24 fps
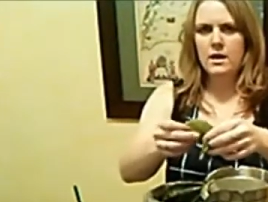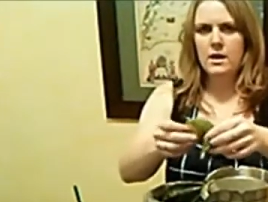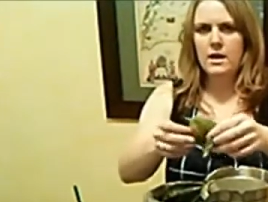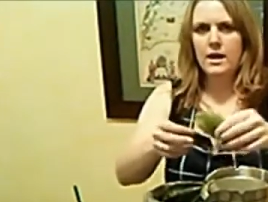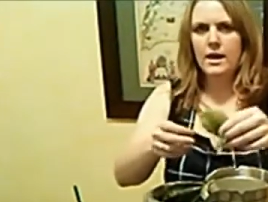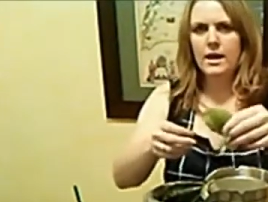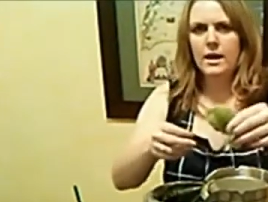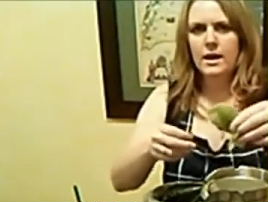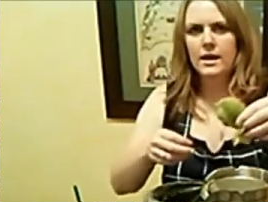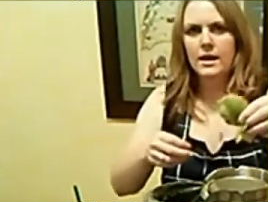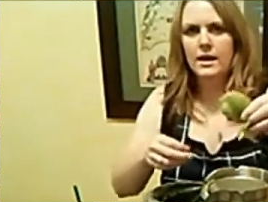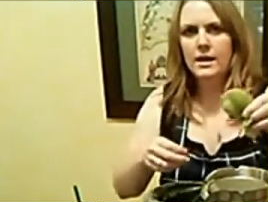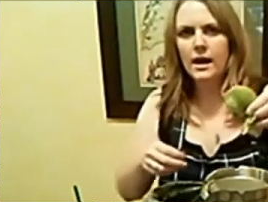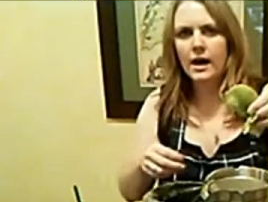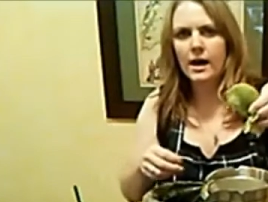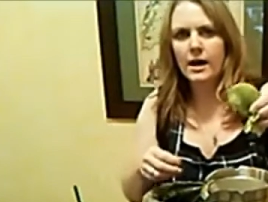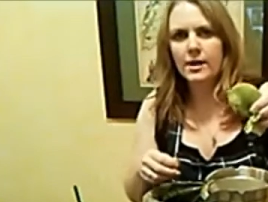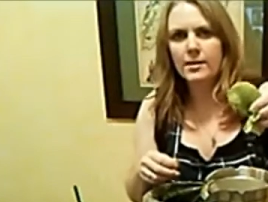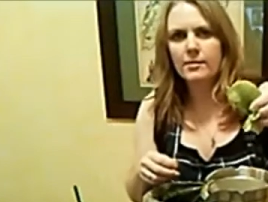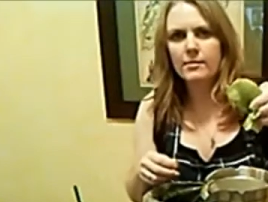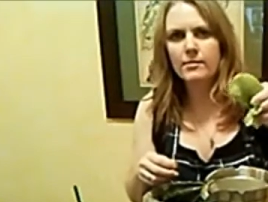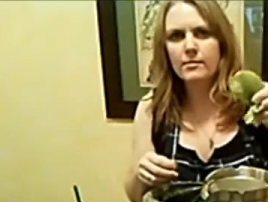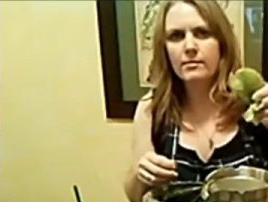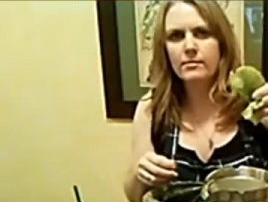And
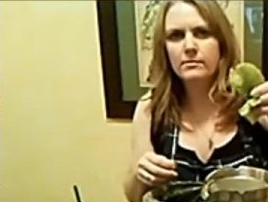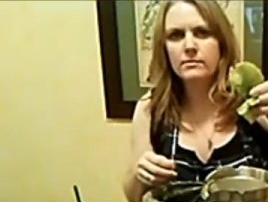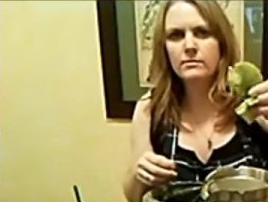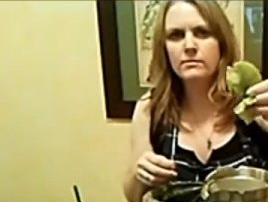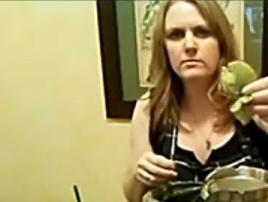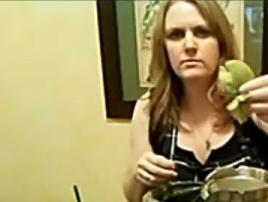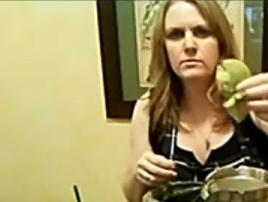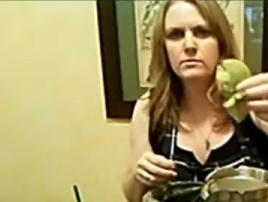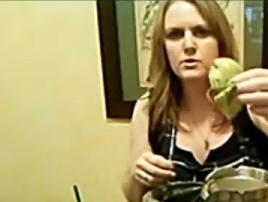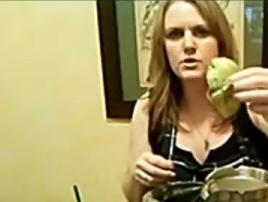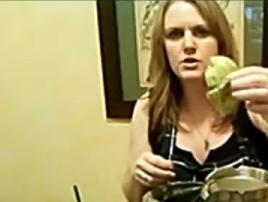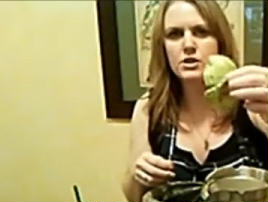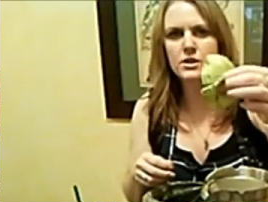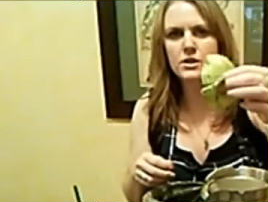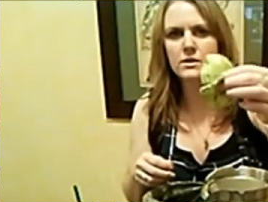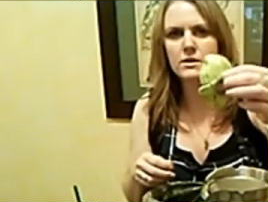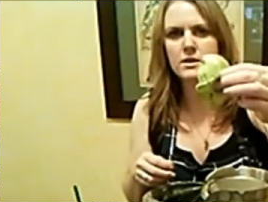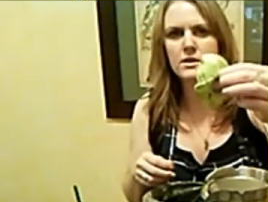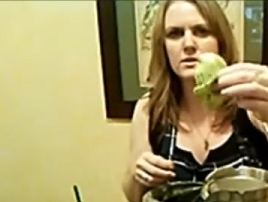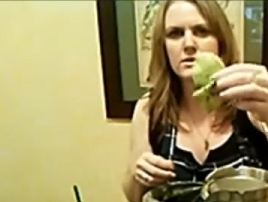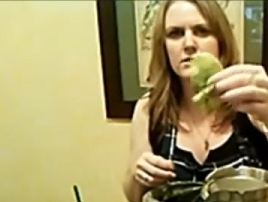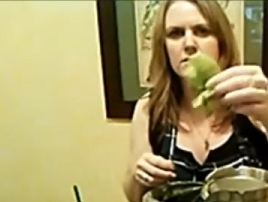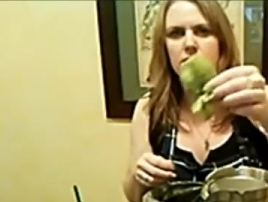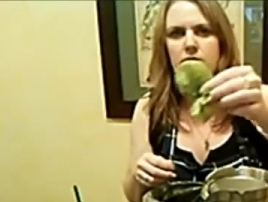I'm
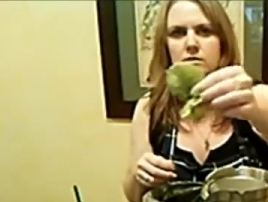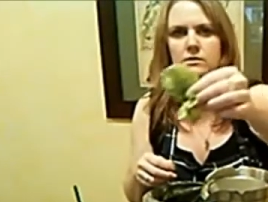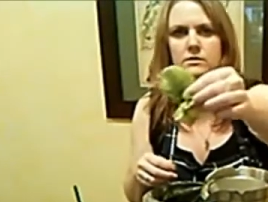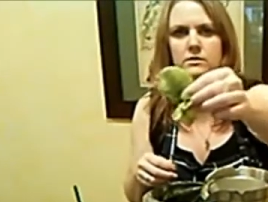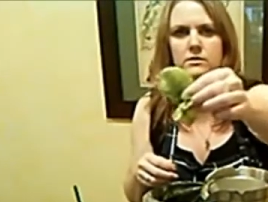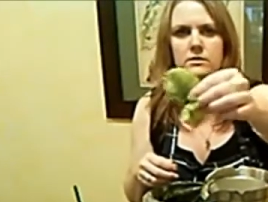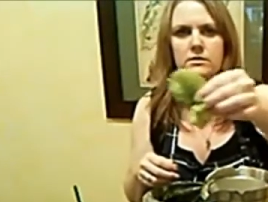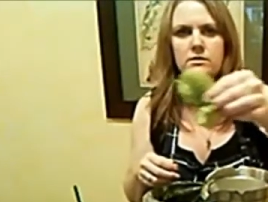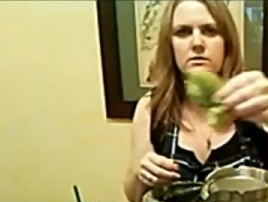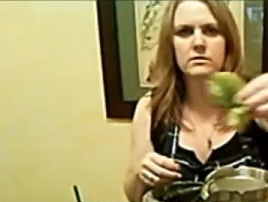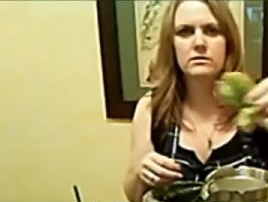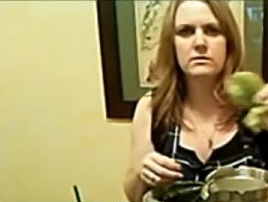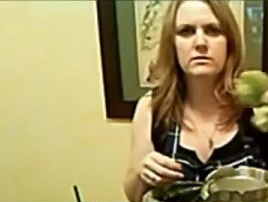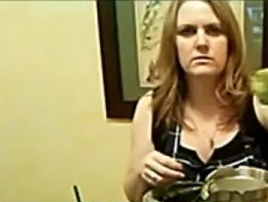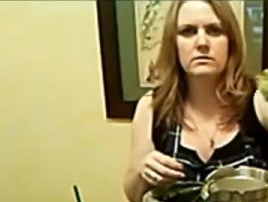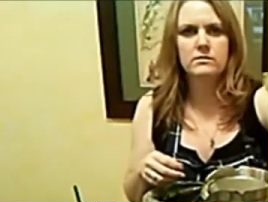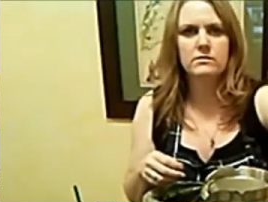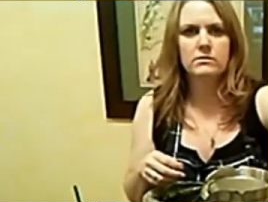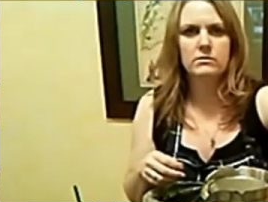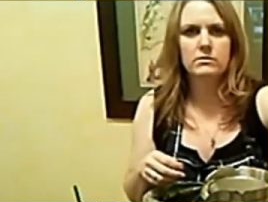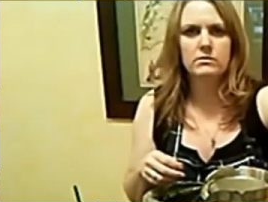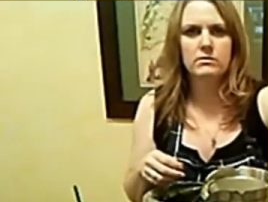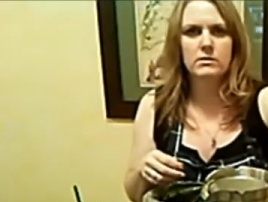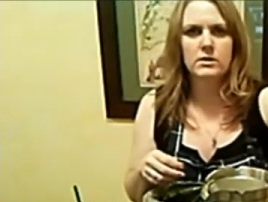showing you,
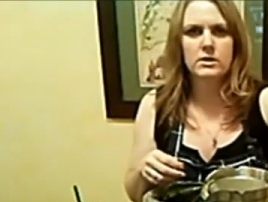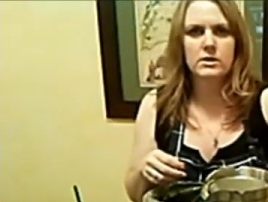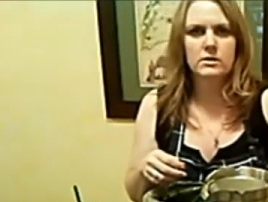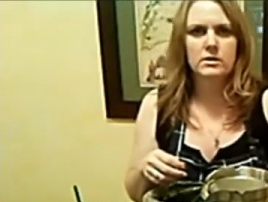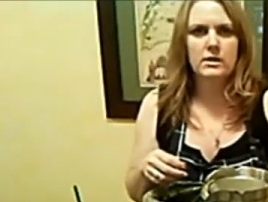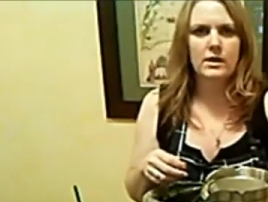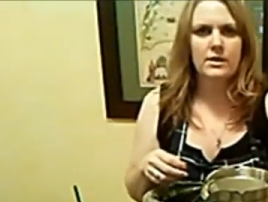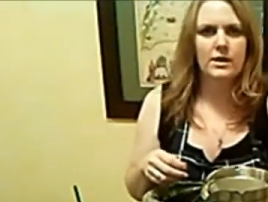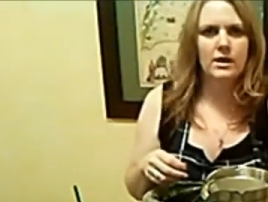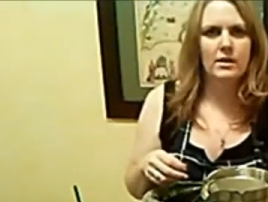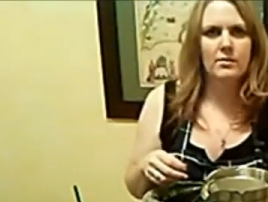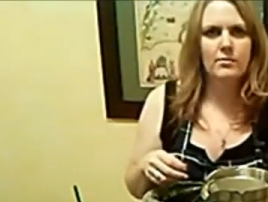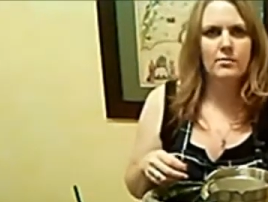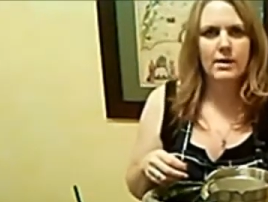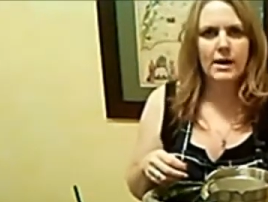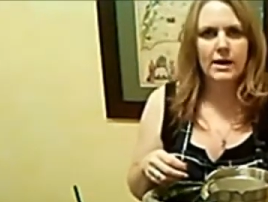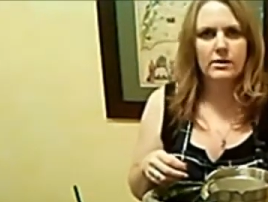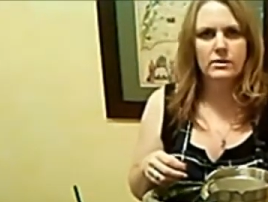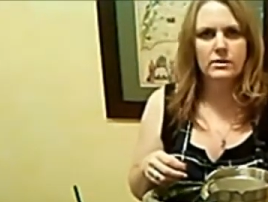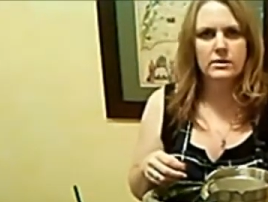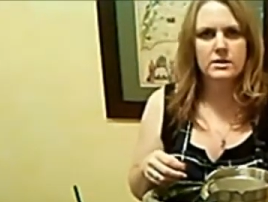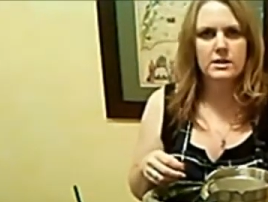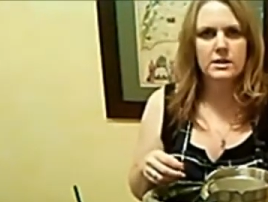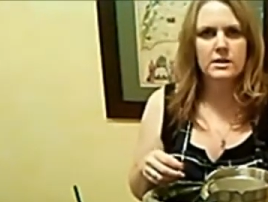whoa, I think I'm
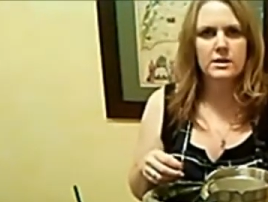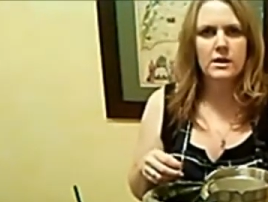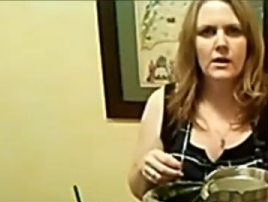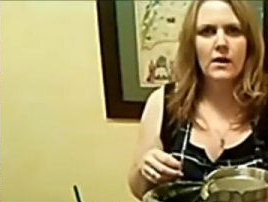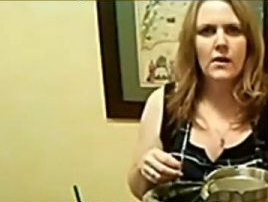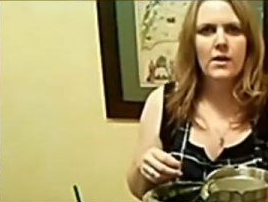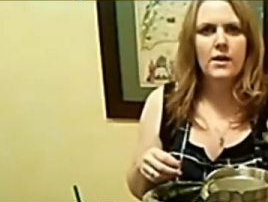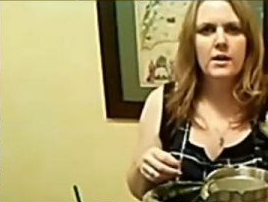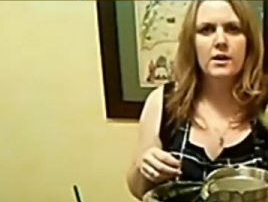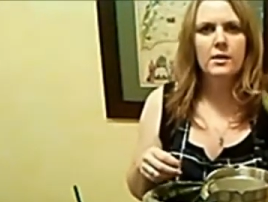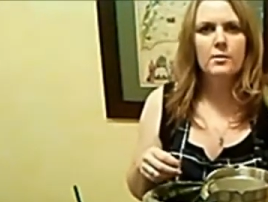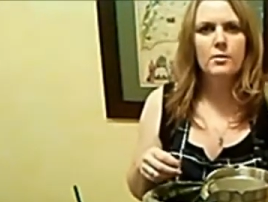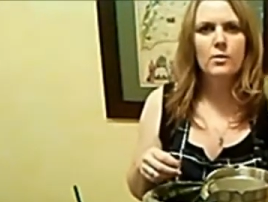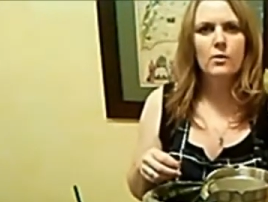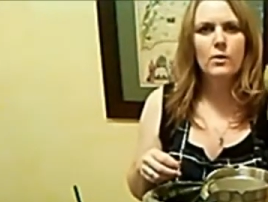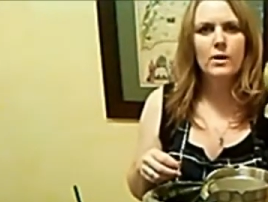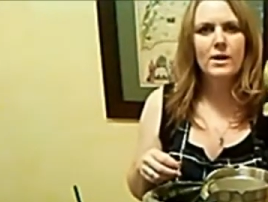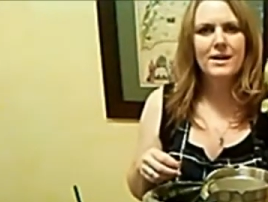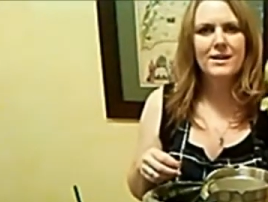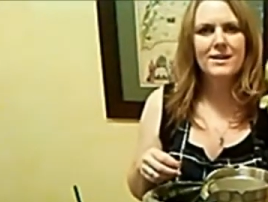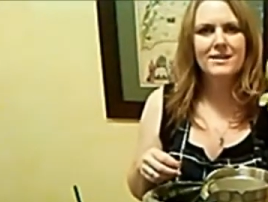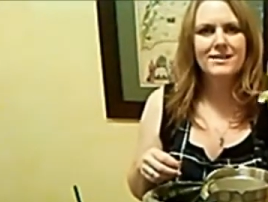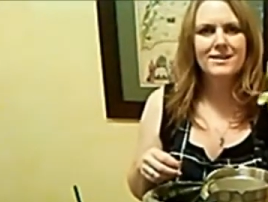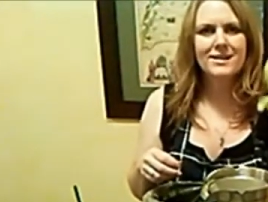backwards here. Number
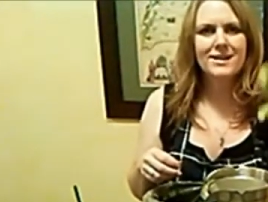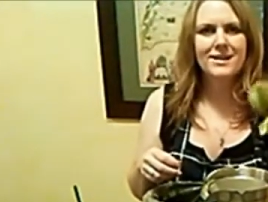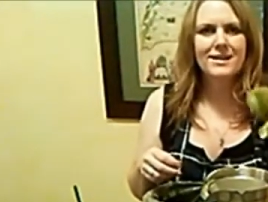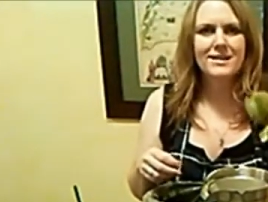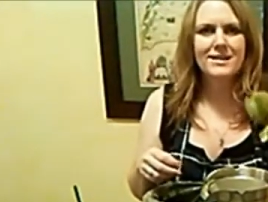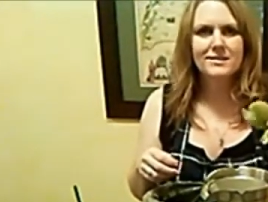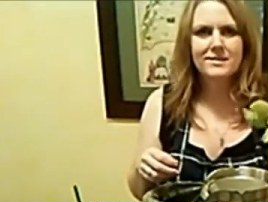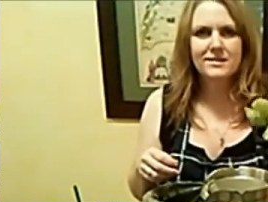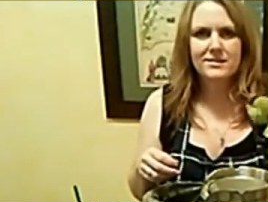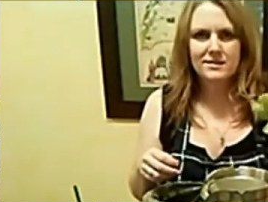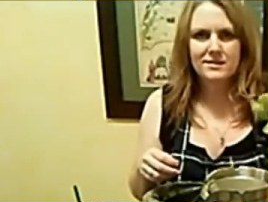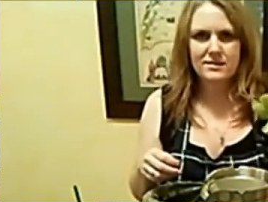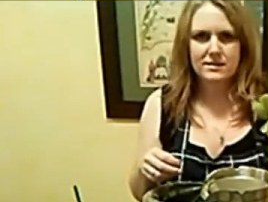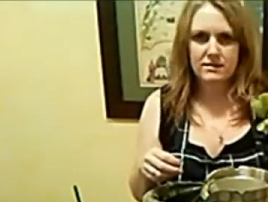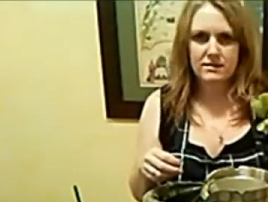one, because